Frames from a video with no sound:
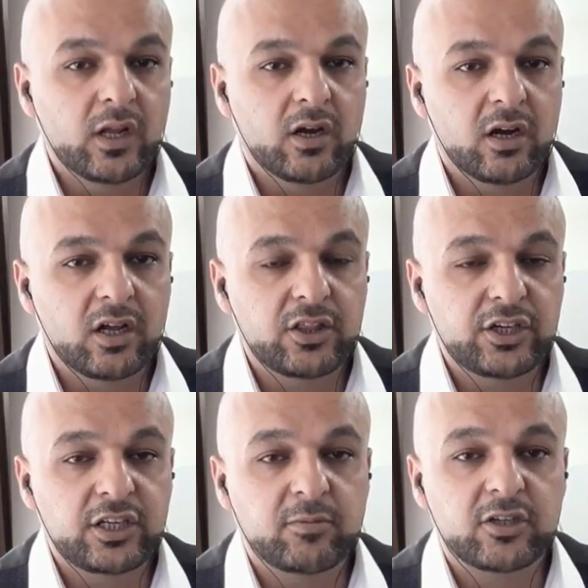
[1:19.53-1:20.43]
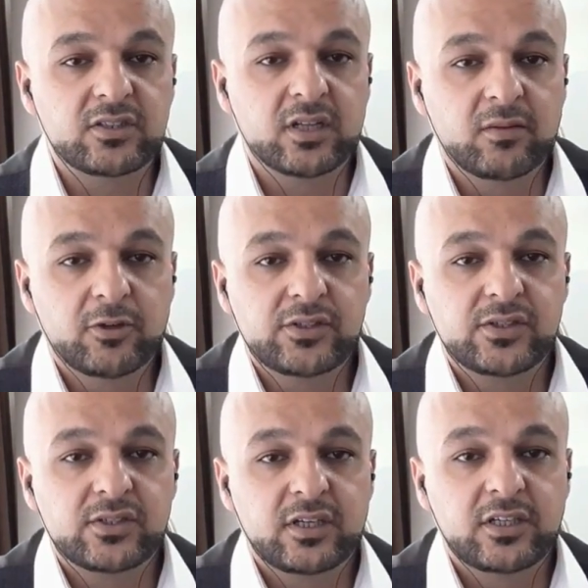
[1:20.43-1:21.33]
the NEBOSH
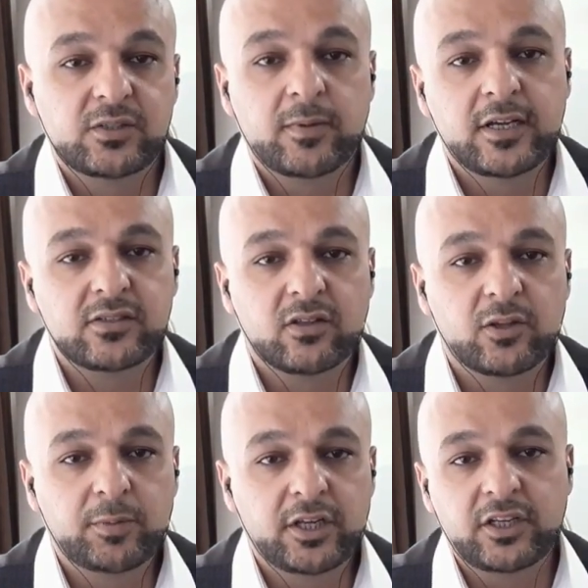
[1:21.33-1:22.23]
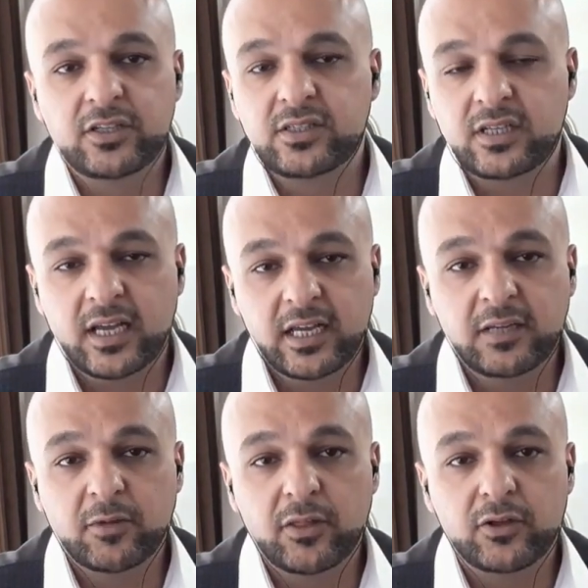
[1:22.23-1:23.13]
syllabus is based on the PDCA
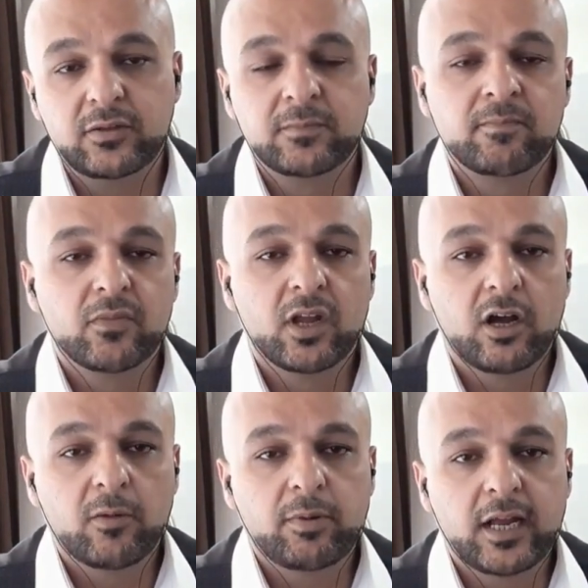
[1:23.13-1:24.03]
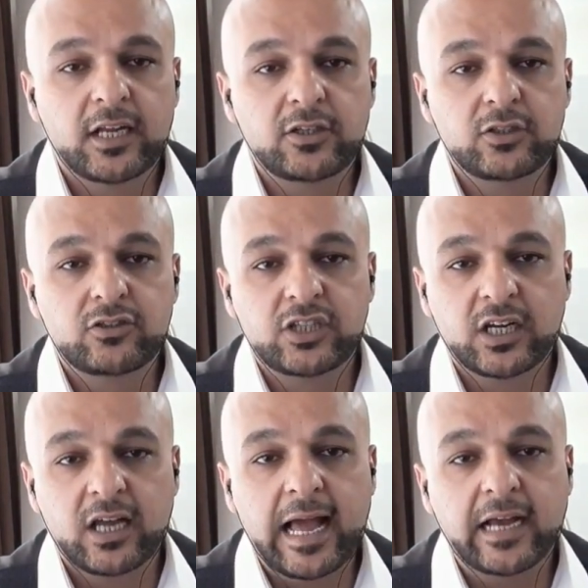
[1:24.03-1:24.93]
method, Plan, Do,
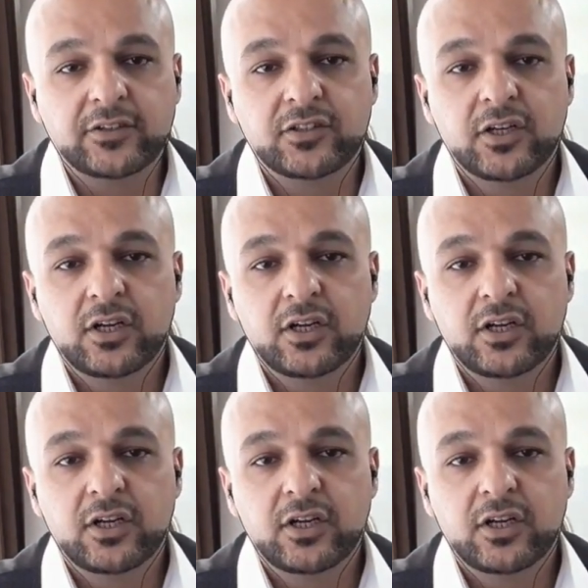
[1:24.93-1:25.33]
Check, Act.